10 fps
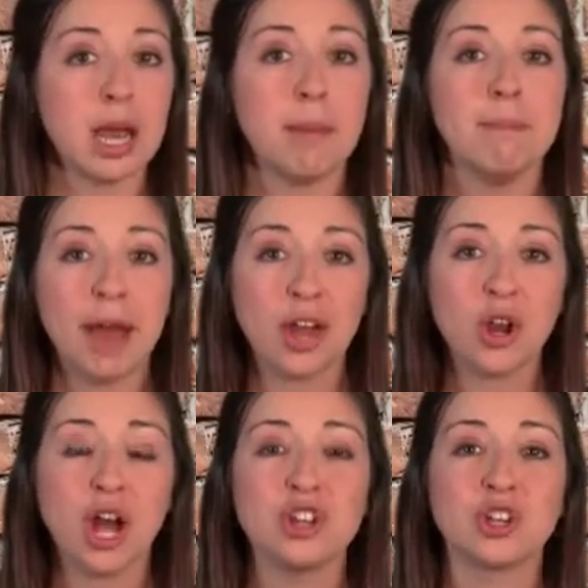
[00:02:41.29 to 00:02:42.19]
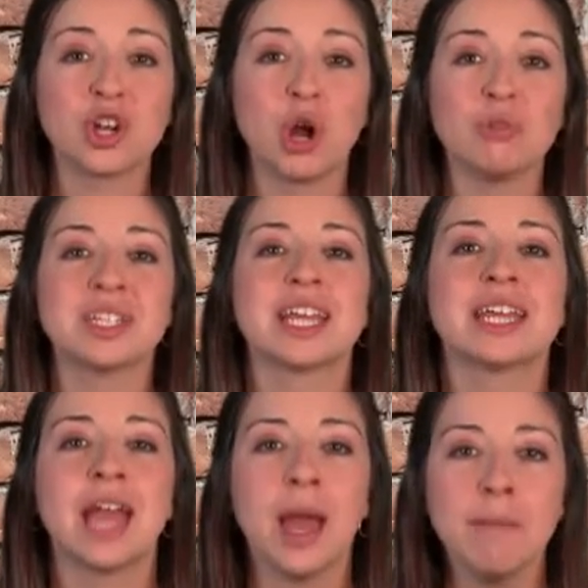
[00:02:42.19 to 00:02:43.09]
matter undergoes
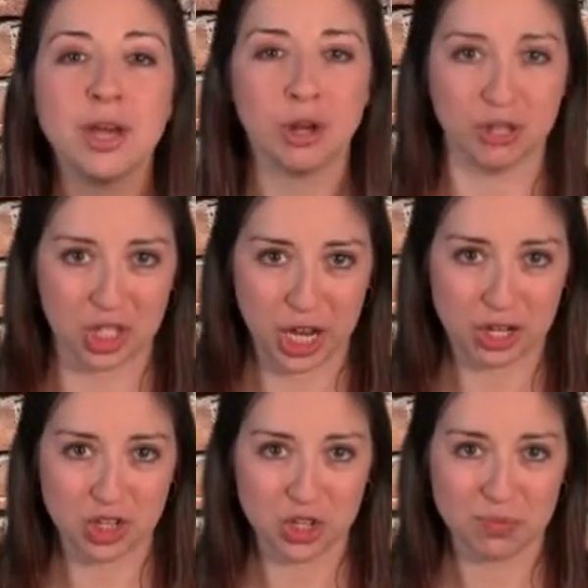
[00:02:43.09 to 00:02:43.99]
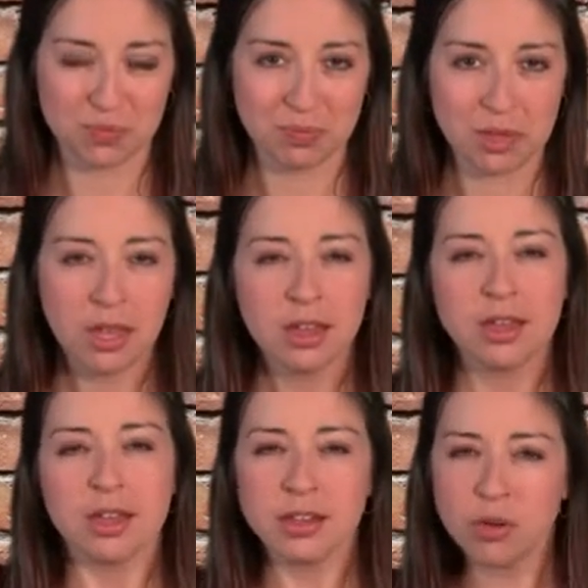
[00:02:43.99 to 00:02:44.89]
chemical change.
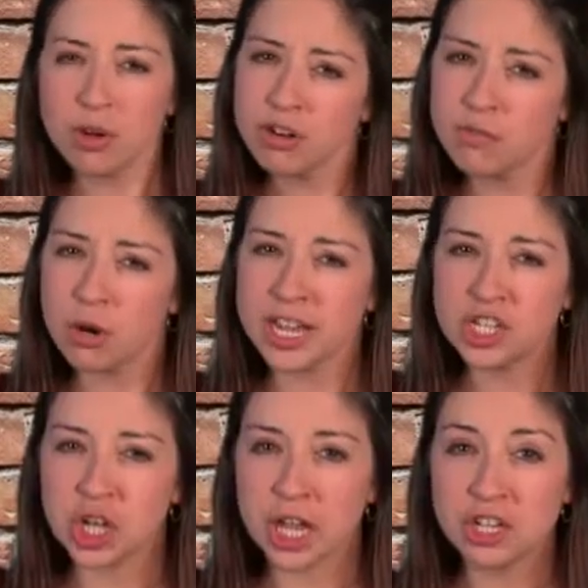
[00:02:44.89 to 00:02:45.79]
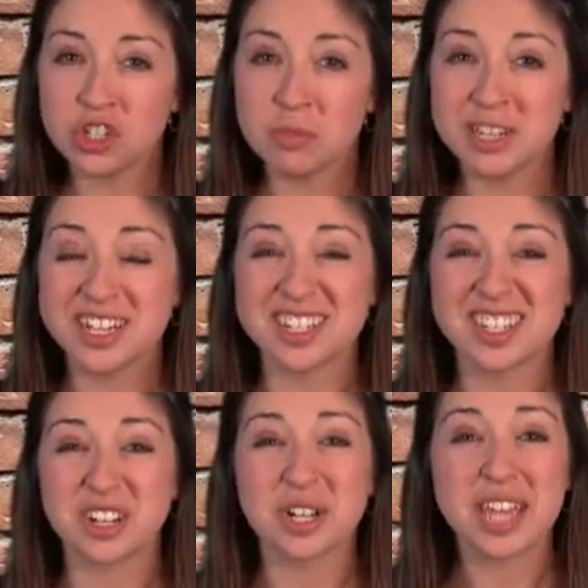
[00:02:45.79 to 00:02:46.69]
In order for a change to be
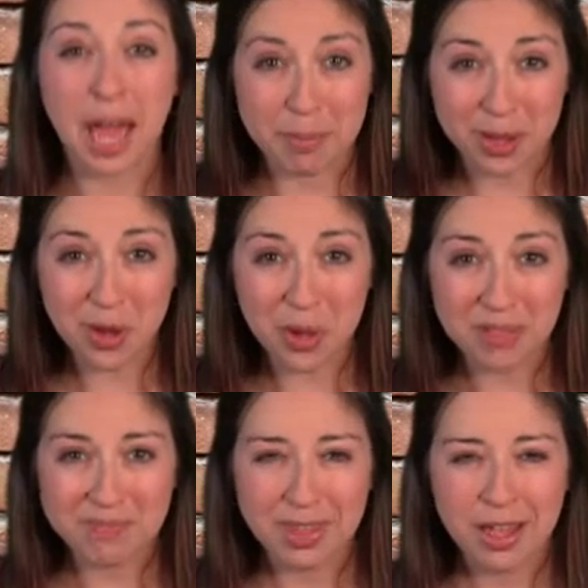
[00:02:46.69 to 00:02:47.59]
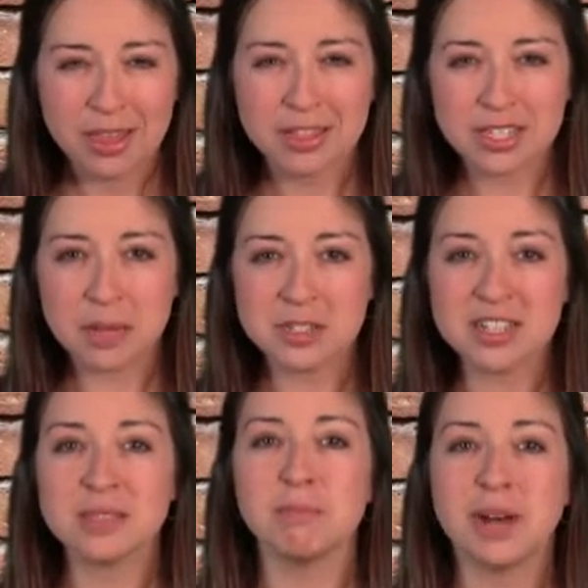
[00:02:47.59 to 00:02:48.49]
considered chemical, the
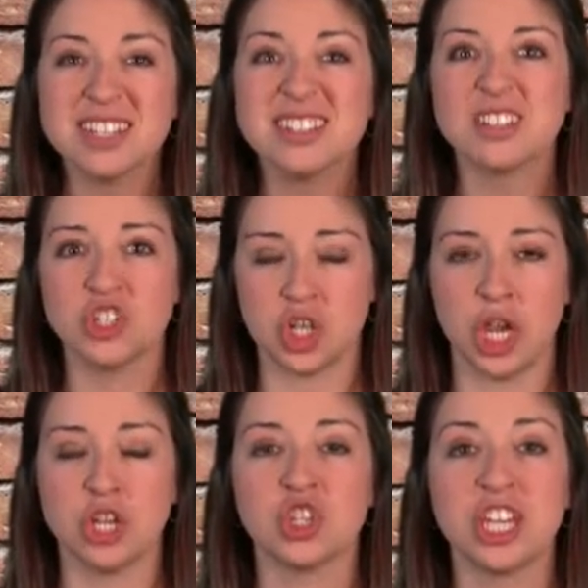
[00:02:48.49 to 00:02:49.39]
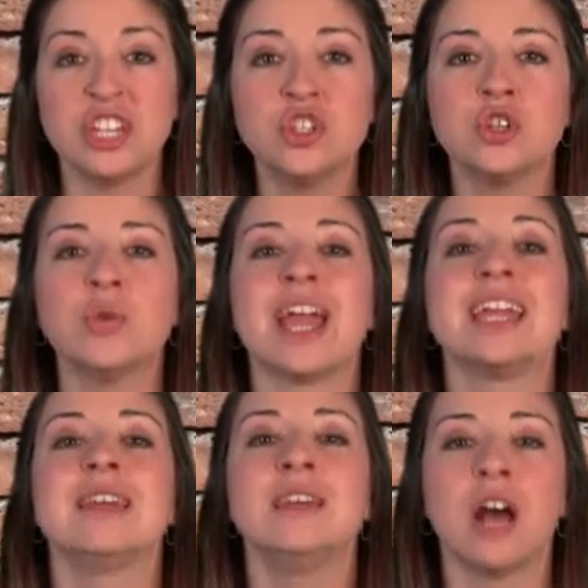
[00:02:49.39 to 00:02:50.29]
substance must change into
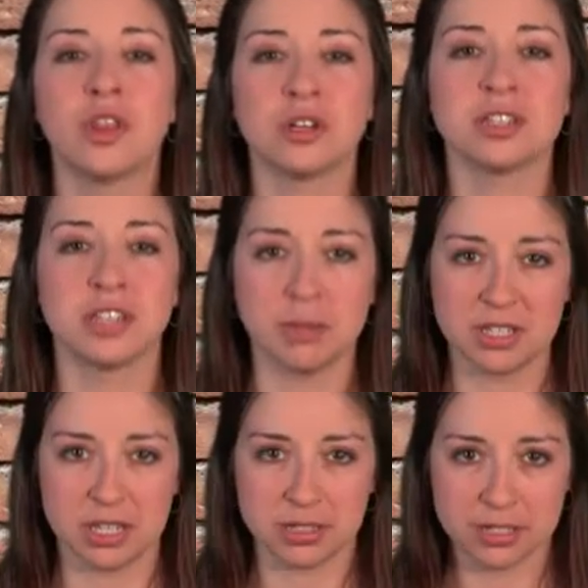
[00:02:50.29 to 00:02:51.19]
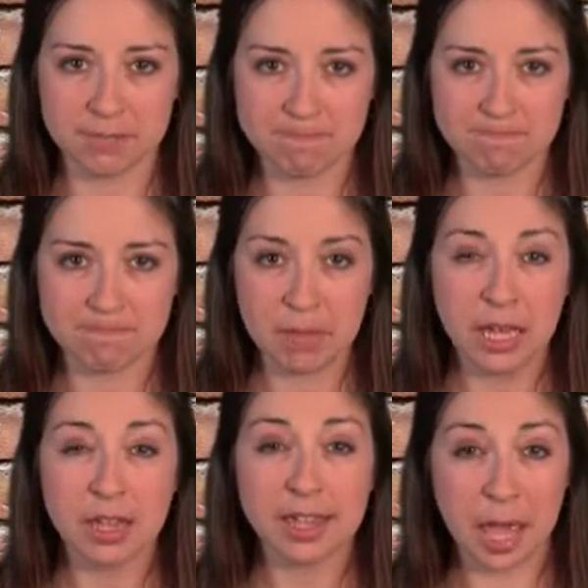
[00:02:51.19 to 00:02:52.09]
another substance.
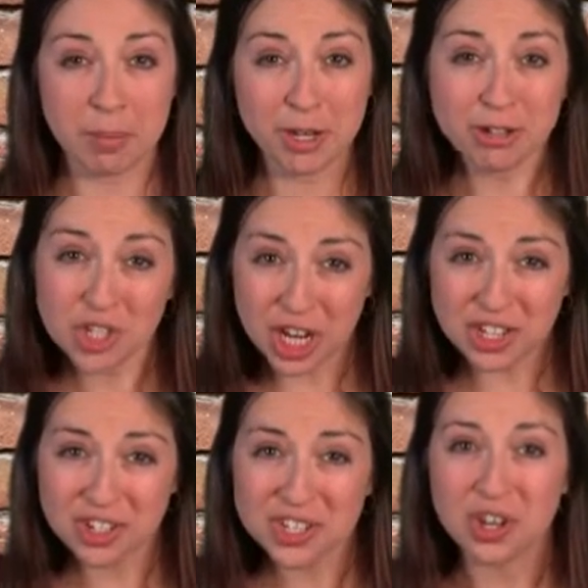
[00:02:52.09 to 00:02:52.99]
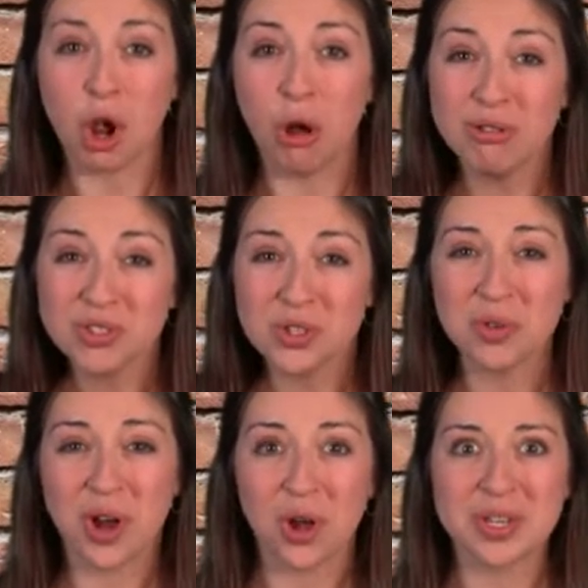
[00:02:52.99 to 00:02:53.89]
Chemical changes are also
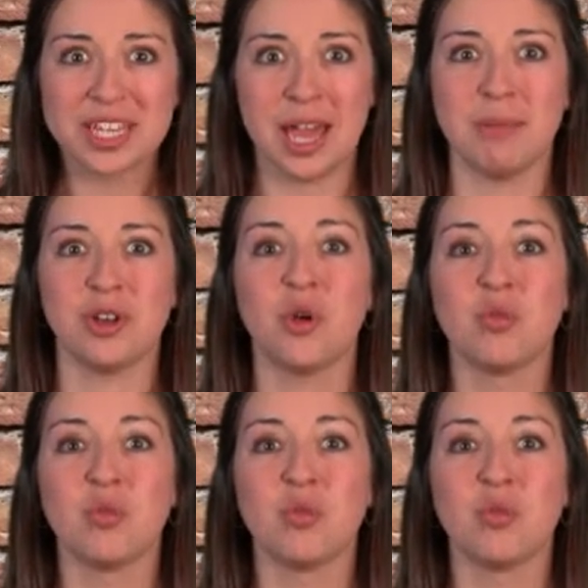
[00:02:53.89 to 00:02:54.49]
called chemical